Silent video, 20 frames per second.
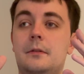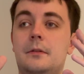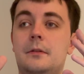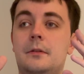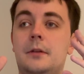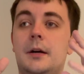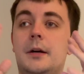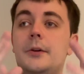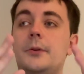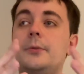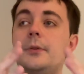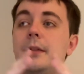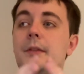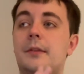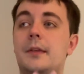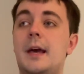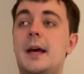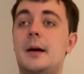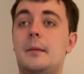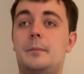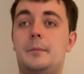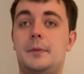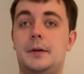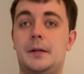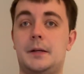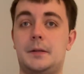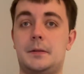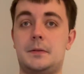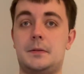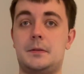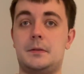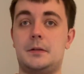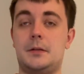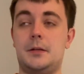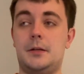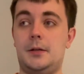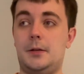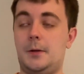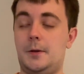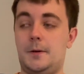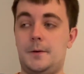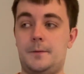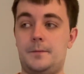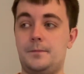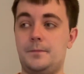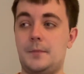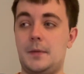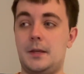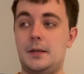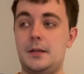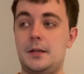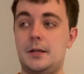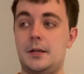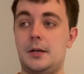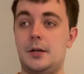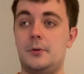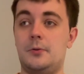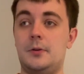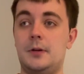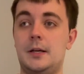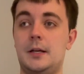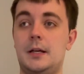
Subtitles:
not only that, but, you know,